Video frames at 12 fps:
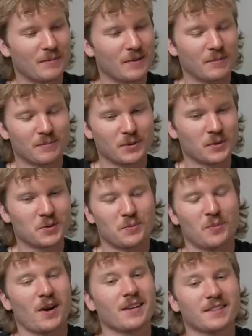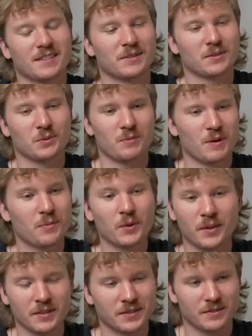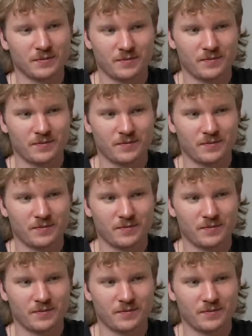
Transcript: I'm so surprised that I still remember it. Just,